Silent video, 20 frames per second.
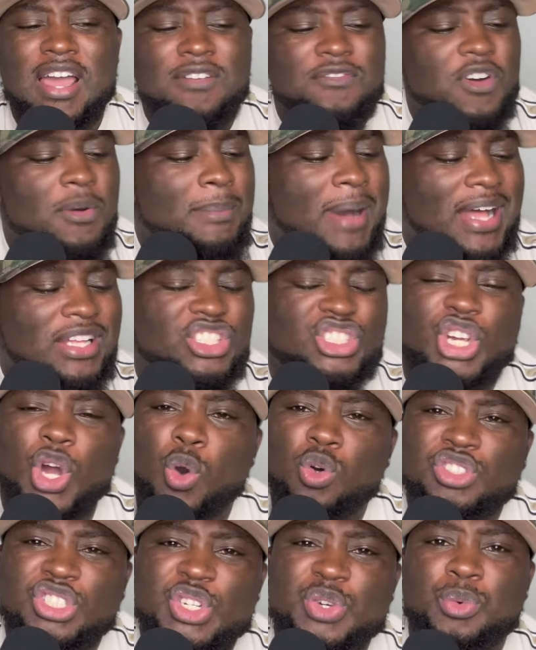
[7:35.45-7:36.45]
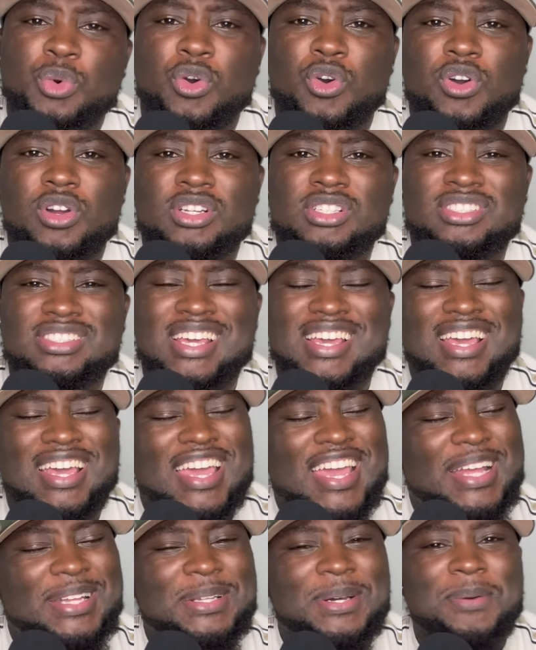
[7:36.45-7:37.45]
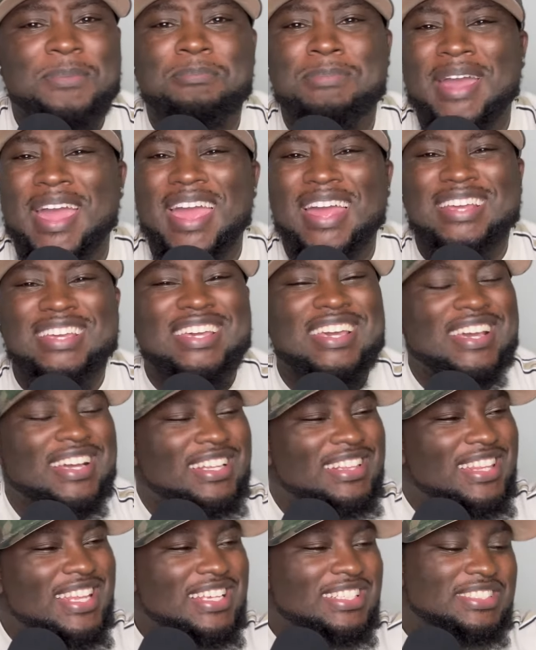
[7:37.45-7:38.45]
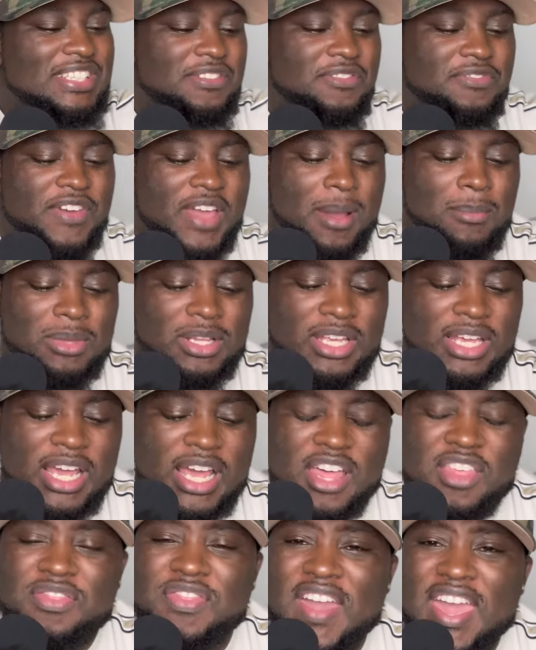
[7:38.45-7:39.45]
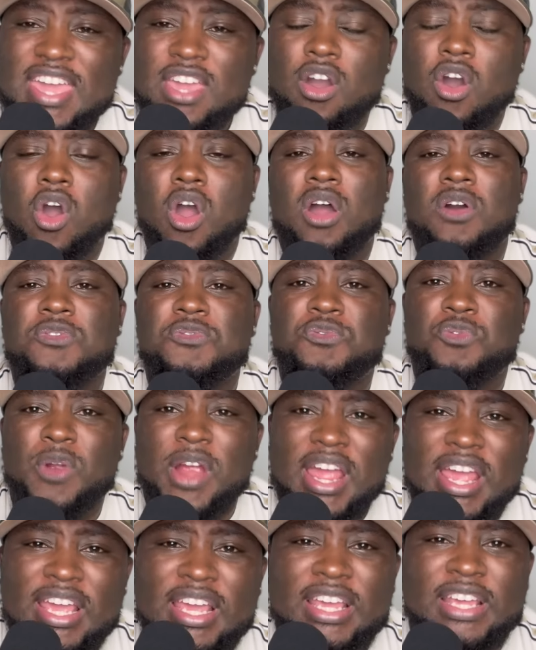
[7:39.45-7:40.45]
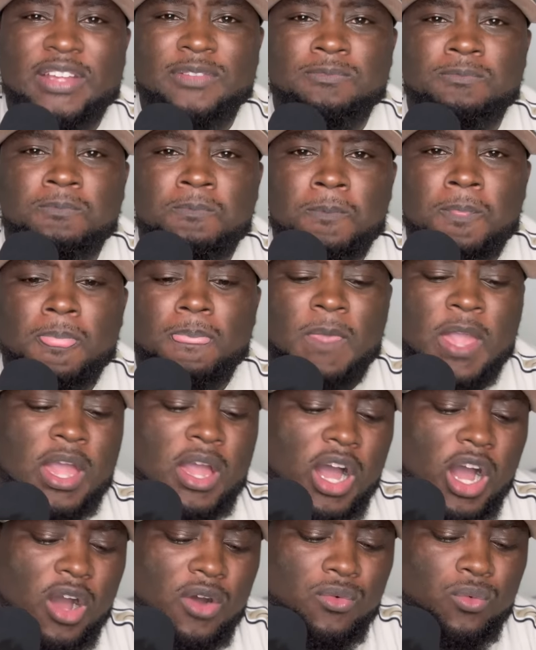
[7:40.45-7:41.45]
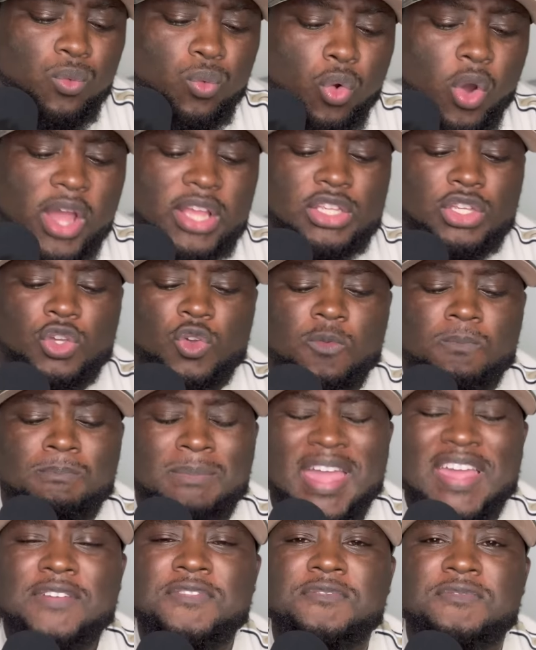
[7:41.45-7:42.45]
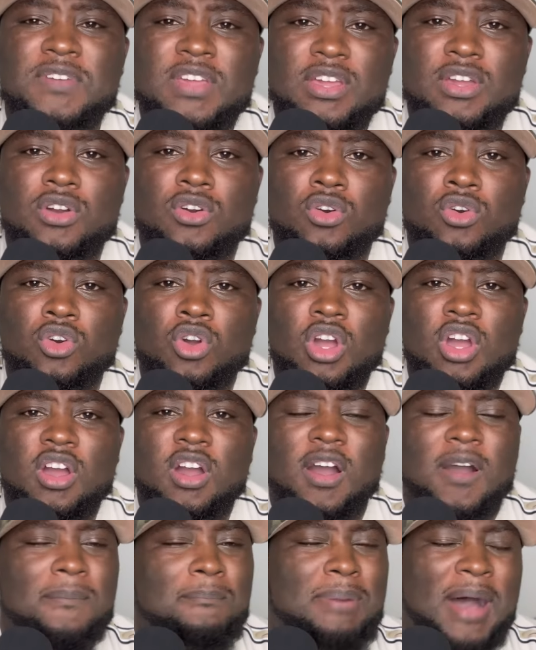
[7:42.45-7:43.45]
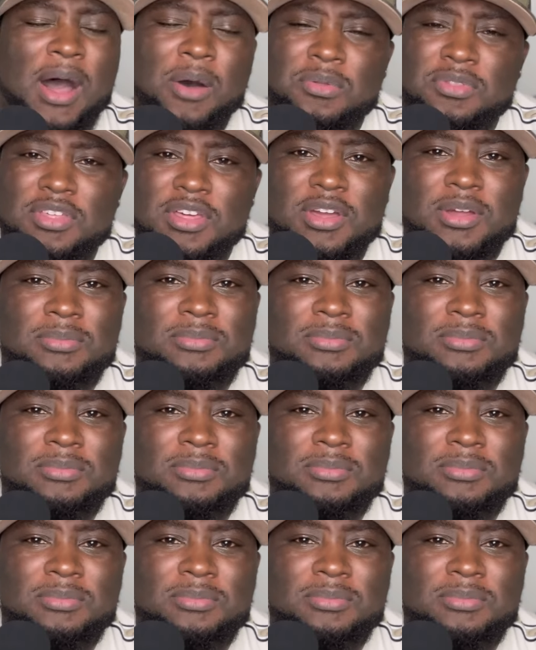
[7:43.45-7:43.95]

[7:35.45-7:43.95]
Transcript: For my chosen ones in the back. Listen, family, they are afraid of what you may feel about them.